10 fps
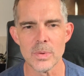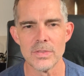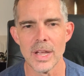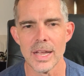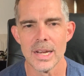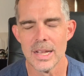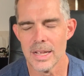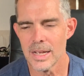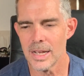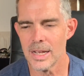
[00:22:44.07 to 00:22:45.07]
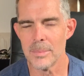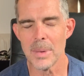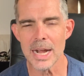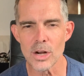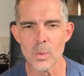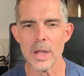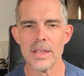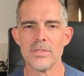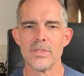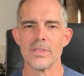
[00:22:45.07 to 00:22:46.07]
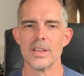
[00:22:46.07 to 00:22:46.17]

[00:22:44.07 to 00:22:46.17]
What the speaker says: We've got microwave.